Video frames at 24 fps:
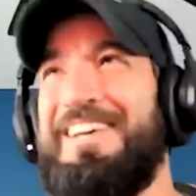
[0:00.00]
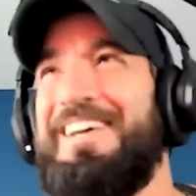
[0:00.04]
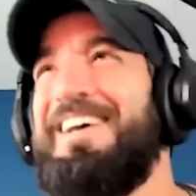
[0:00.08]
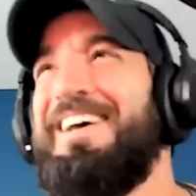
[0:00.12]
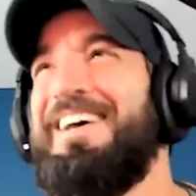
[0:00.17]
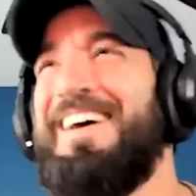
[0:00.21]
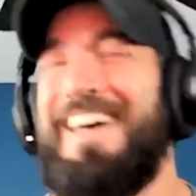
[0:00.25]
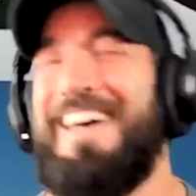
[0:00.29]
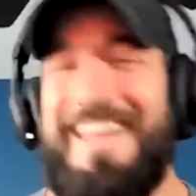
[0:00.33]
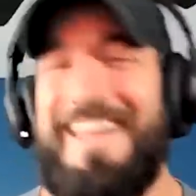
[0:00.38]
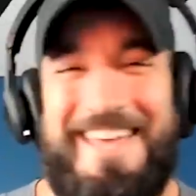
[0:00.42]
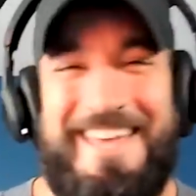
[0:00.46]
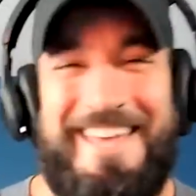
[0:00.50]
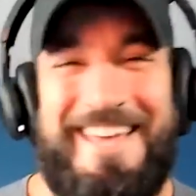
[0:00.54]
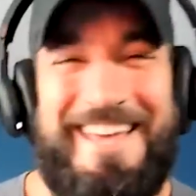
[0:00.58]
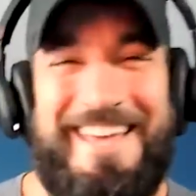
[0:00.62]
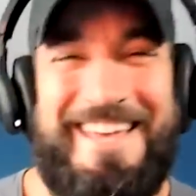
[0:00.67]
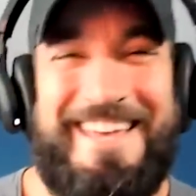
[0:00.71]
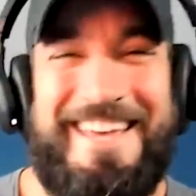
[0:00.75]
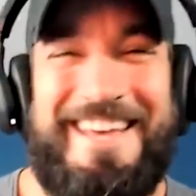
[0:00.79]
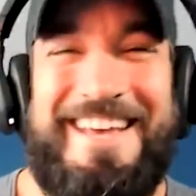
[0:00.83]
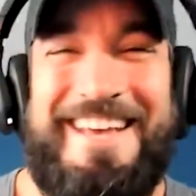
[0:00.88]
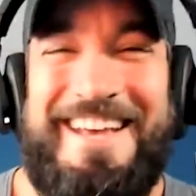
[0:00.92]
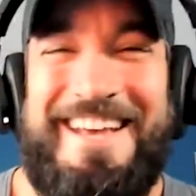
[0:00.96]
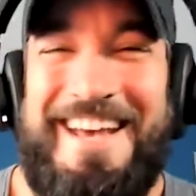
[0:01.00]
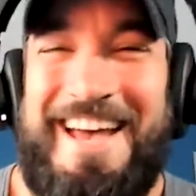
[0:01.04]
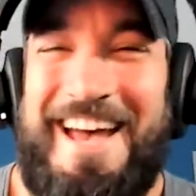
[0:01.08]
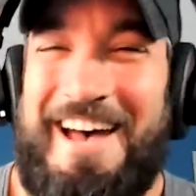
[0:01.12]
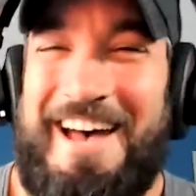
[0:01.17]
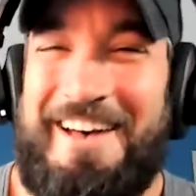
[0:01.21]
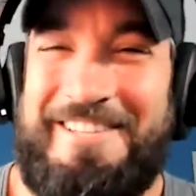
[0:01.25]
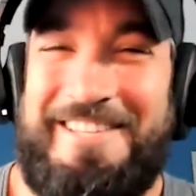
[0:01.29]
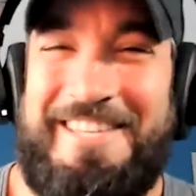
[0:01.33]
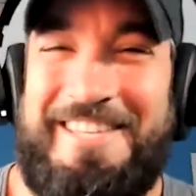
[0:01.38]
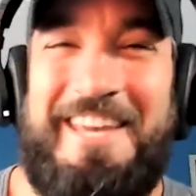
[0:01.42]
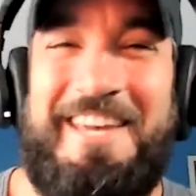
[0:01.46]
I
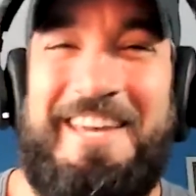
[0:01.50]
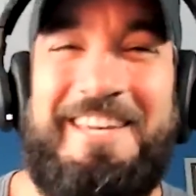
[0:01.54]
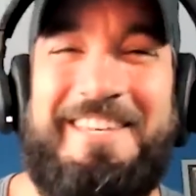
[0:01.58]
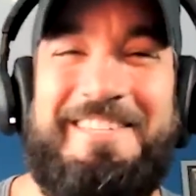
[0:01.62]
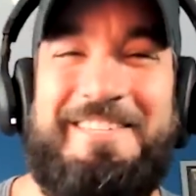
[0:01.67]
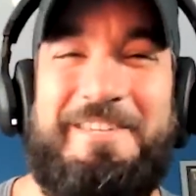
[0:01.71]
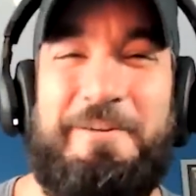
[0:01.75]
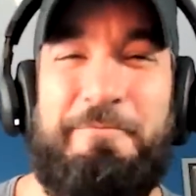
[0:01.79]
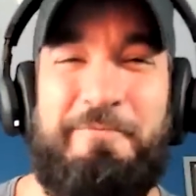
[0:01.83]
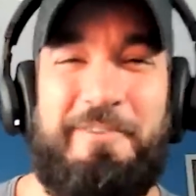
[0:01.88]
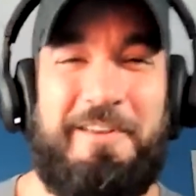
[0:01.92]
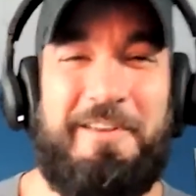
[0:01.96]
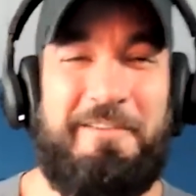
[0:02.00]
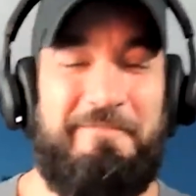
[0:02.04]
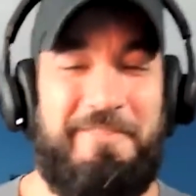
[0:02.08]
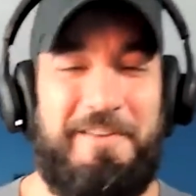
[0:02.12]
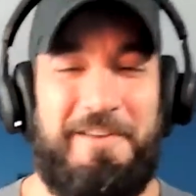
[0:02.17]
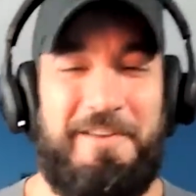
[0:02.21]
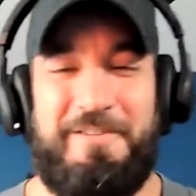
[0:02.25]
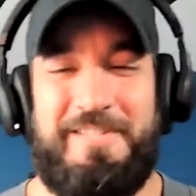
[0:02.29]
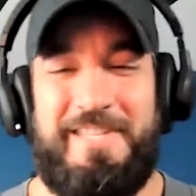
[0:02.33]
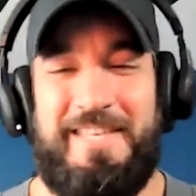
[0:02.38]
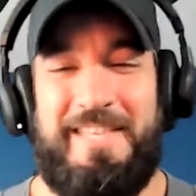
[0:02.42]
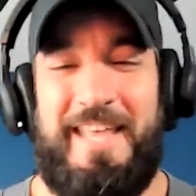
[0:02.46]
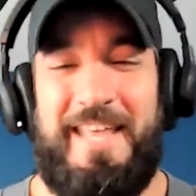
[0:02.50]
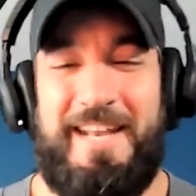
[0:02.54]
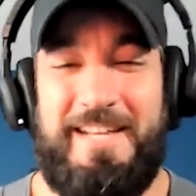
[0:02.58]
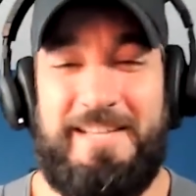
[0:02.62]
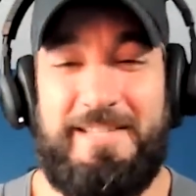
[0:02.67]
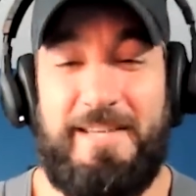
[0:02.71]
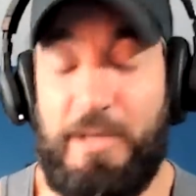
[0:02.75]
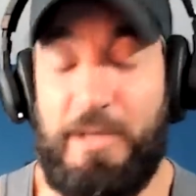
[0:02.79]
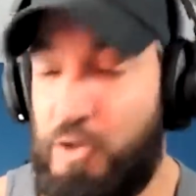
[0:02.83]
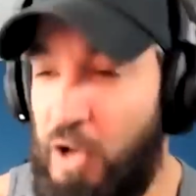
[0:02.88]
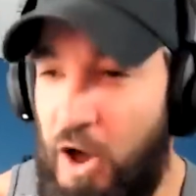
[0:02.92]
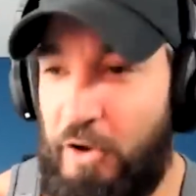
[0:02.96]
was super confused and then
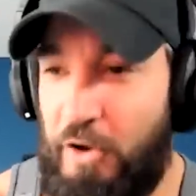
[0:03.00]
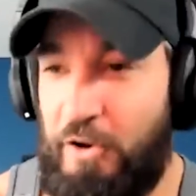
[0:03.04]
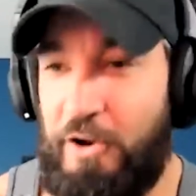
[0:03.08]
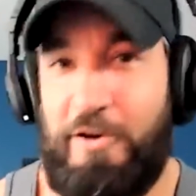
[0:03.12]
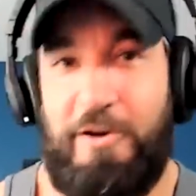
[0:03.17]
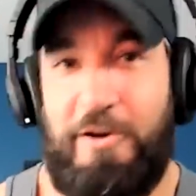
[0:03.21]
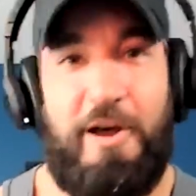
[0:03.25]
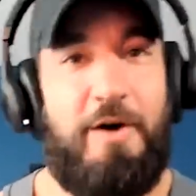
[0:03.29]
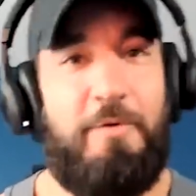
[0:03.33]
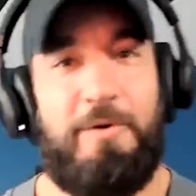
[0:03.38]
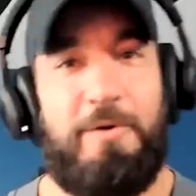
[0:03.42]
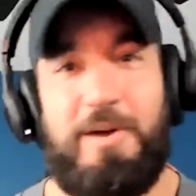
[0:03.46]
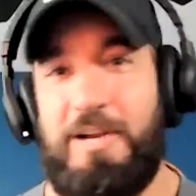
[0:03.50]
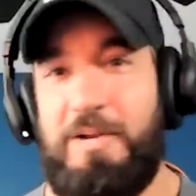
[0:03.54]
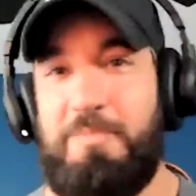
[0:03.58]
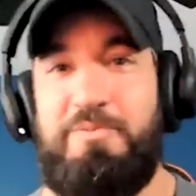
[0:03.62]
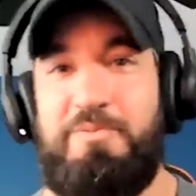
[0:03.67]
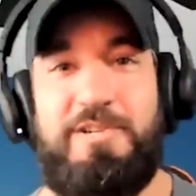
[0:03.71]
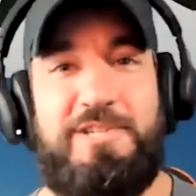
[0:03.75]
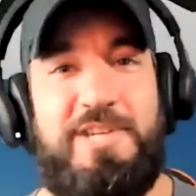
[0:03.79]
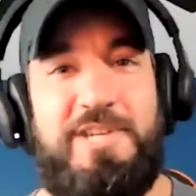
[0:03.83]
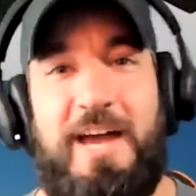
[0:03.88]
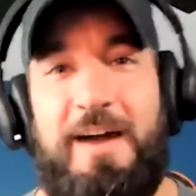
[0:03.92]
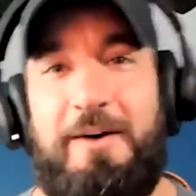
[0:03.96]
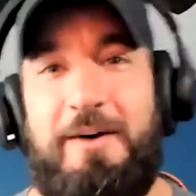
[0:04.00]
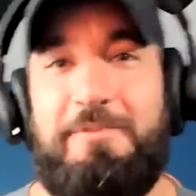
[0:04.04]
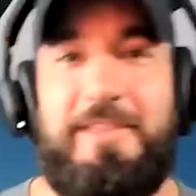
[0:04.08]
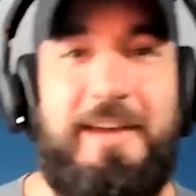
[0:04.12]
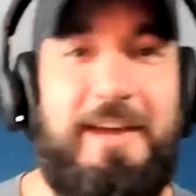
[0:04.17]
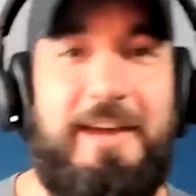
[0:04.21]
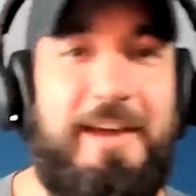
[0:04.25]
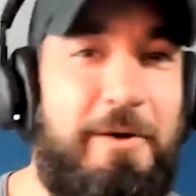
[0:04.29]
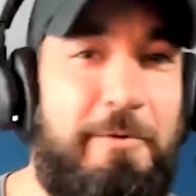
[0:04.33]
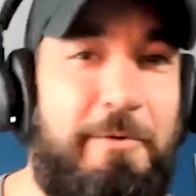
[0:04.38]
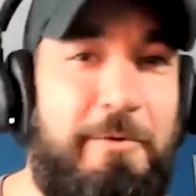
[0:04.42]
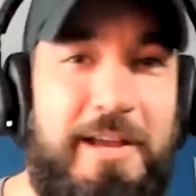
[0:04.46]
he's like no no no we're gonna put you out
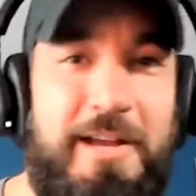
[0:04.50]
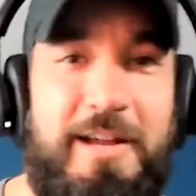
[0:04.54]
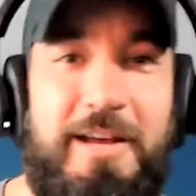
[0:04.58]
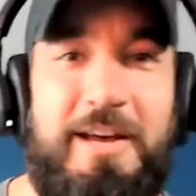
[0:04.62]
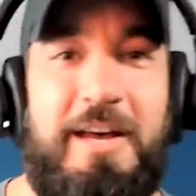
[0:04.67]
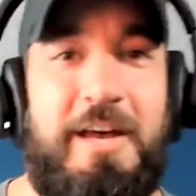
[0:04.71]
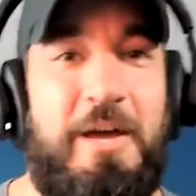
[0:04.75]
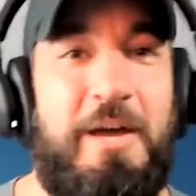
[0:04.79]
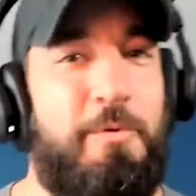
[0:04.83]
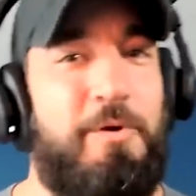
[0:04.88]
there we're gonna